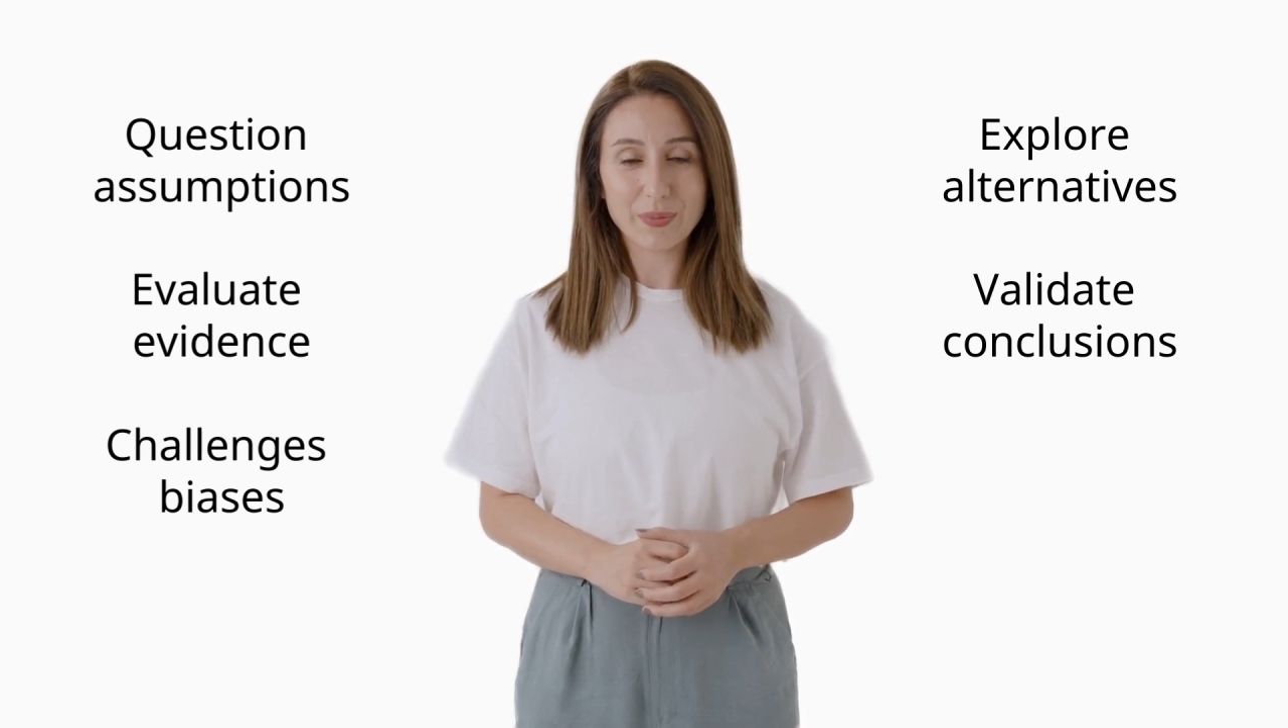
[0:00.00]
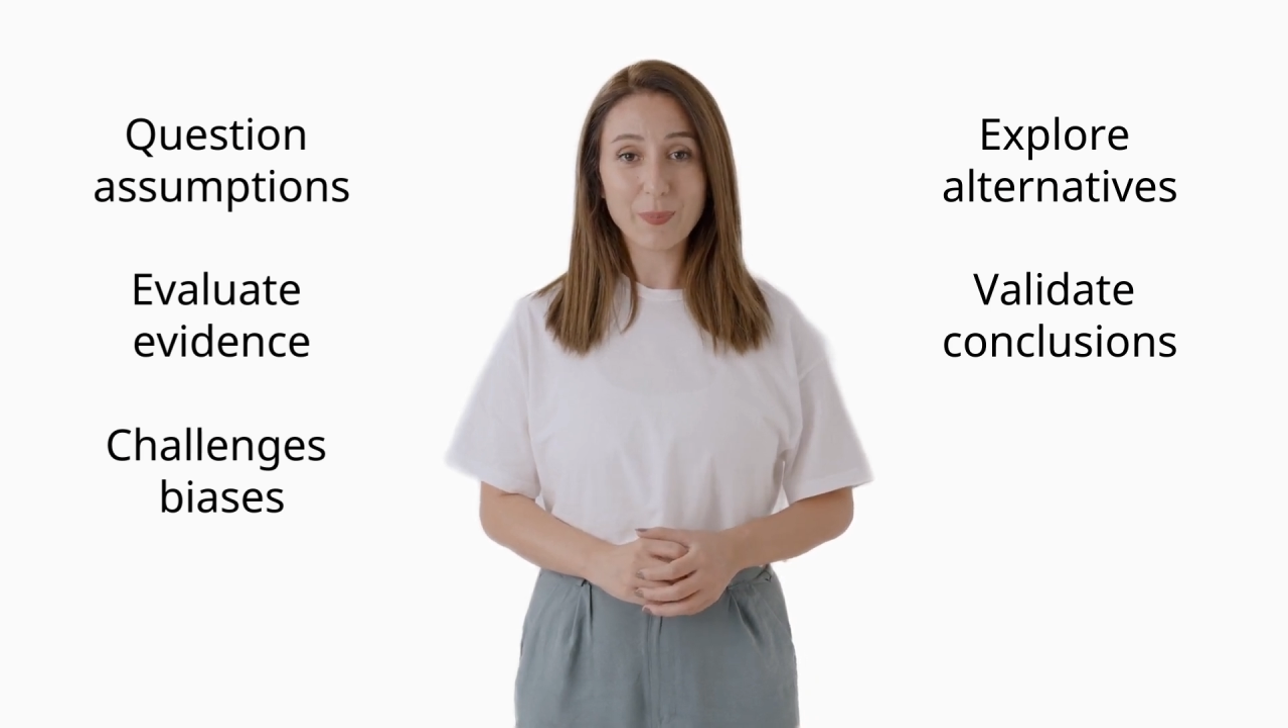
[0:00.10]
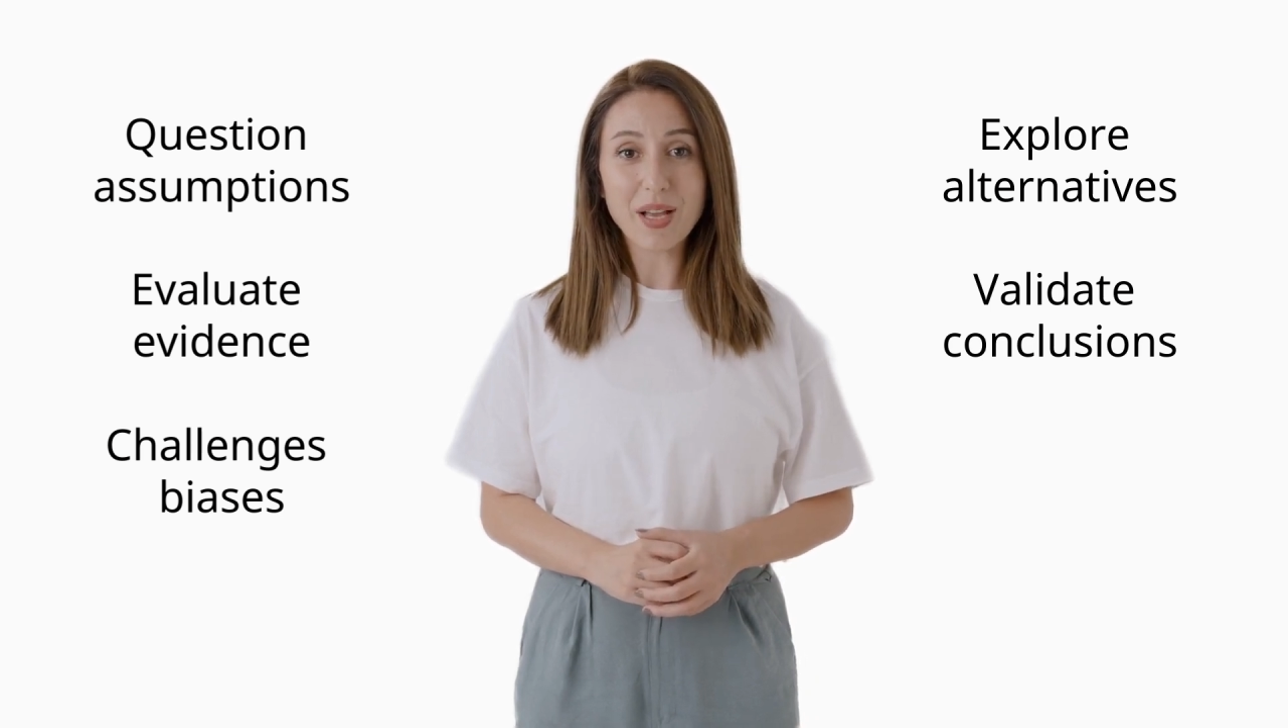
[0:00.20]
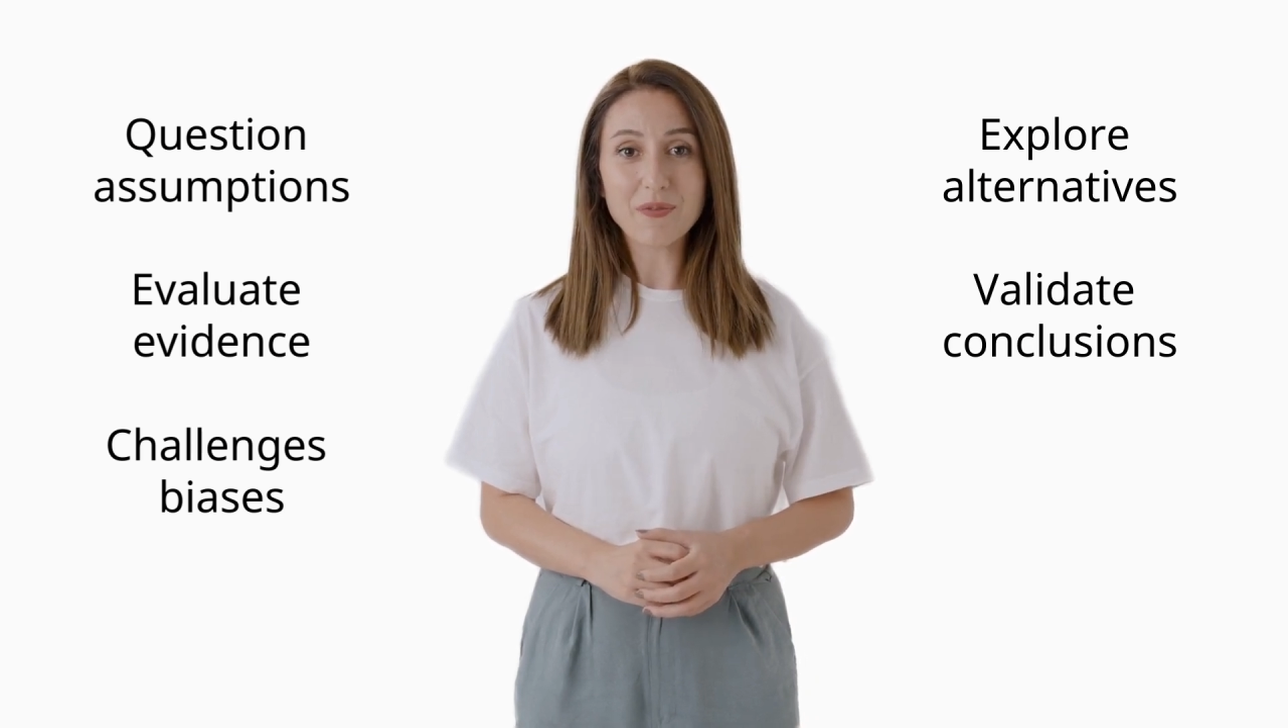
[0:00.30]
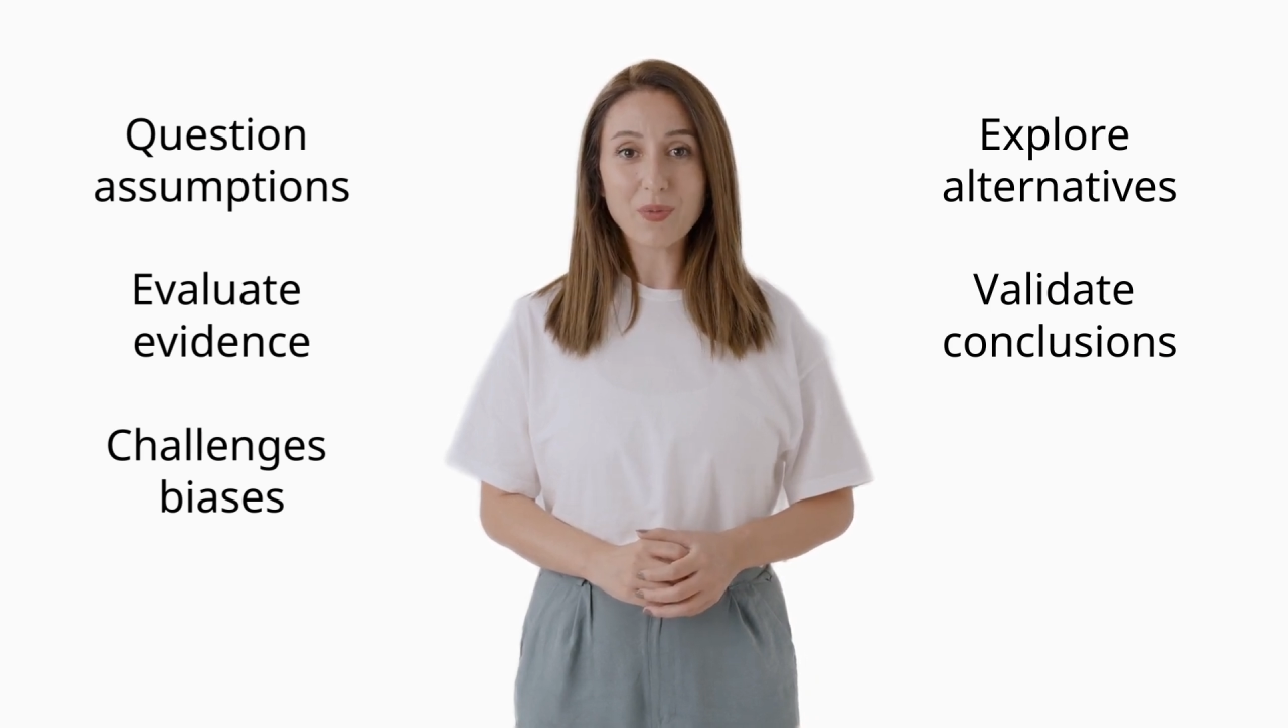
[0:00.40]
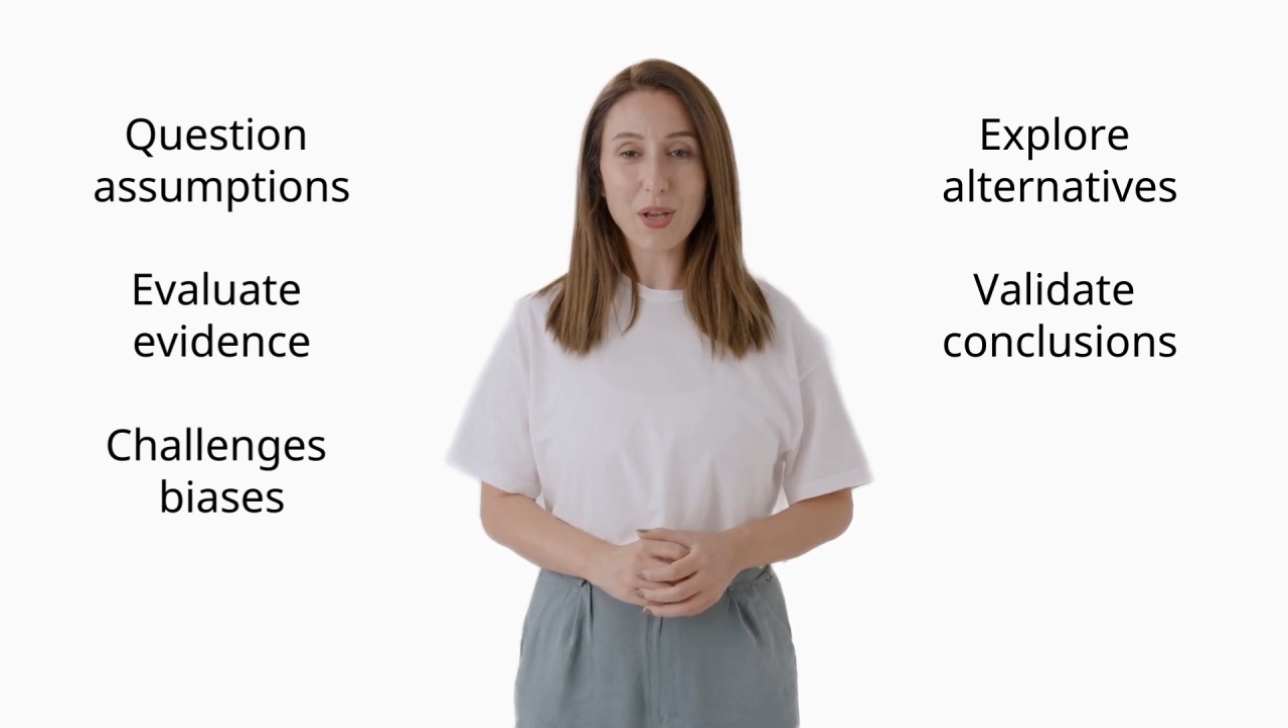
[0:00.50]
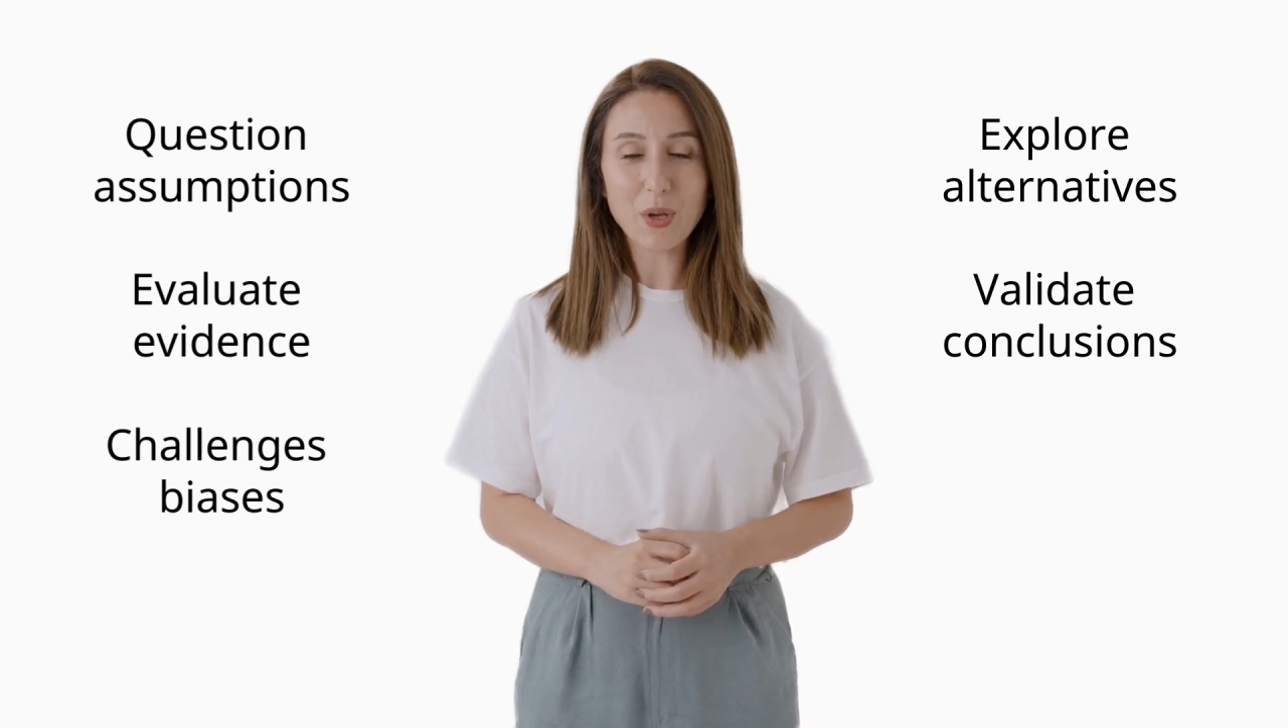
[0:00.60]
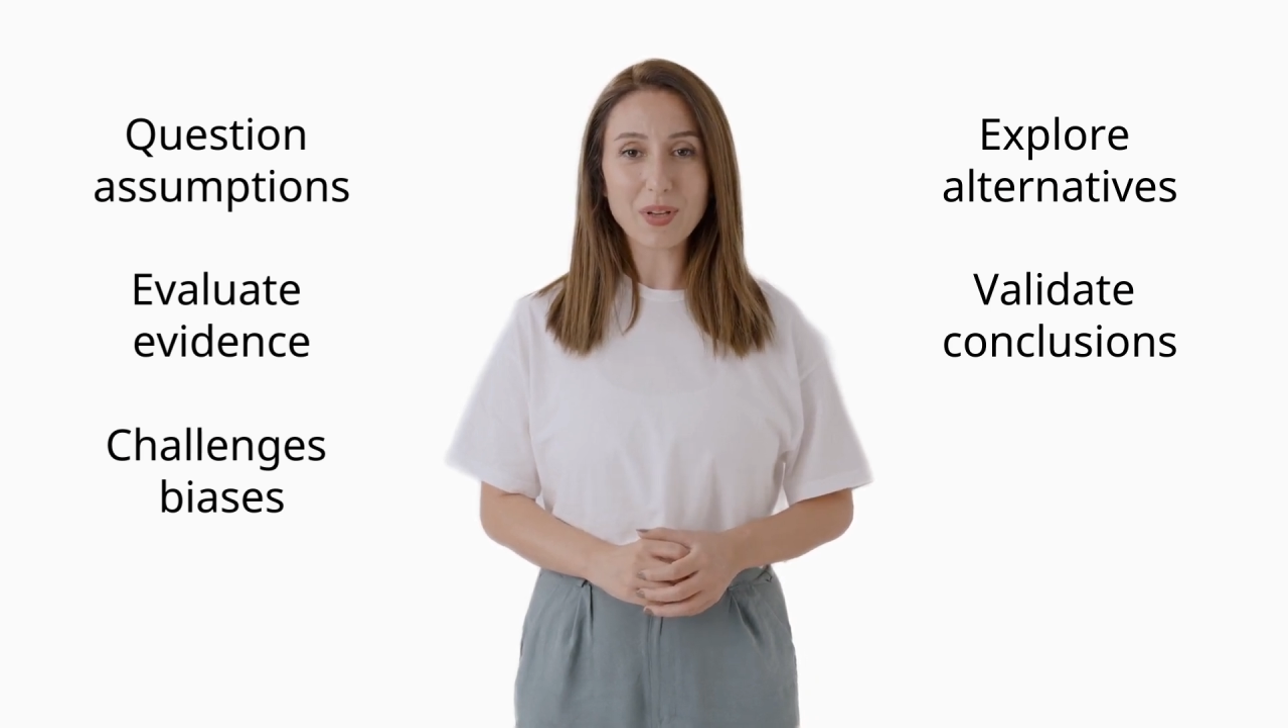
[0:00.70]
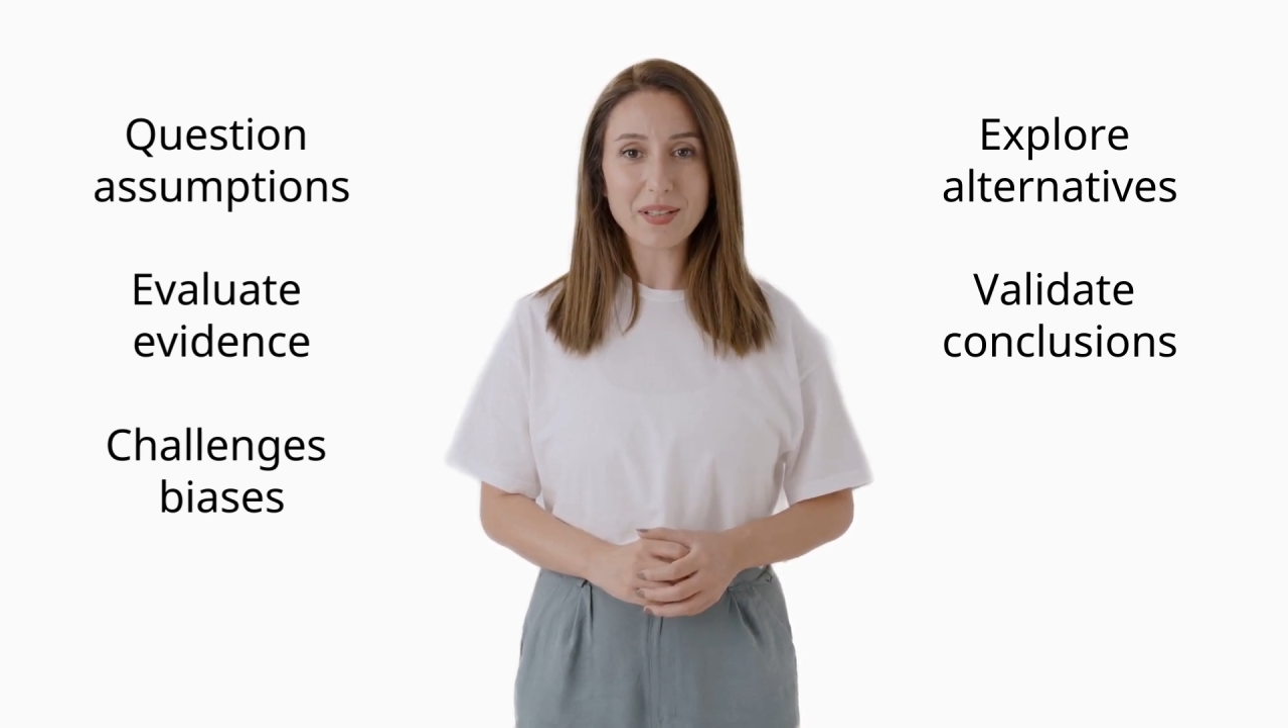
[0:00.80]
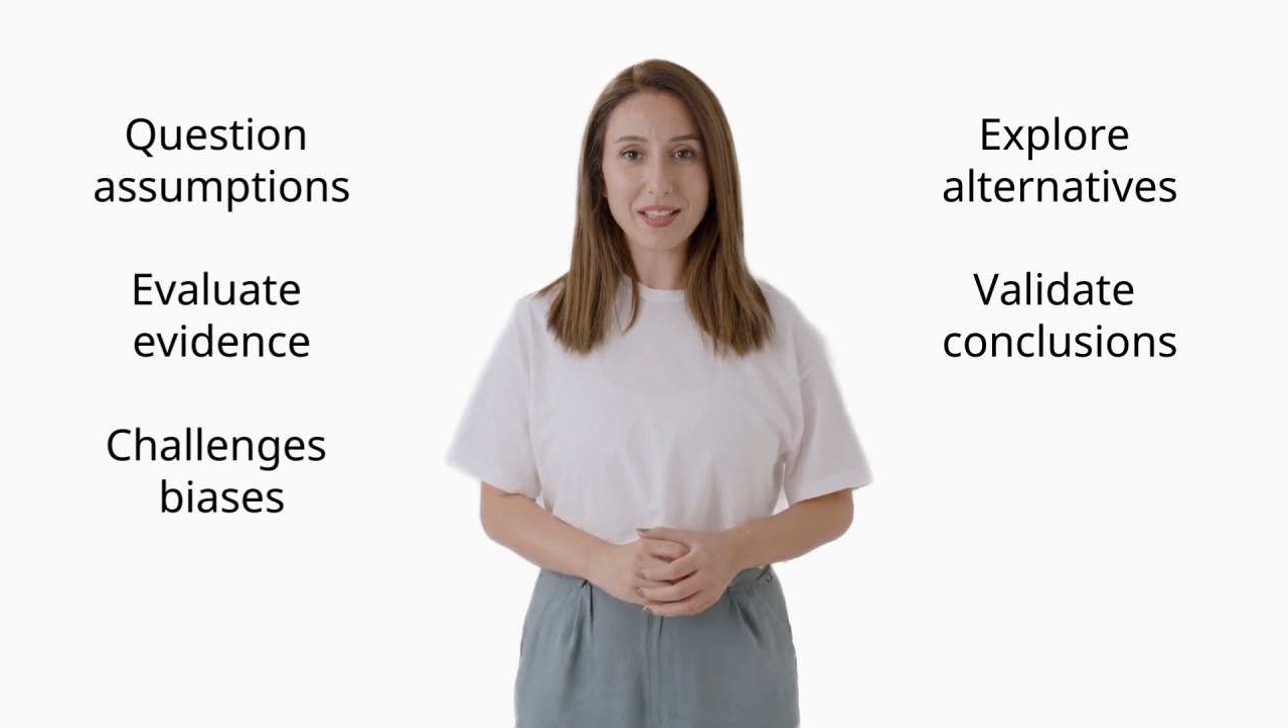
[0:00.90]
By following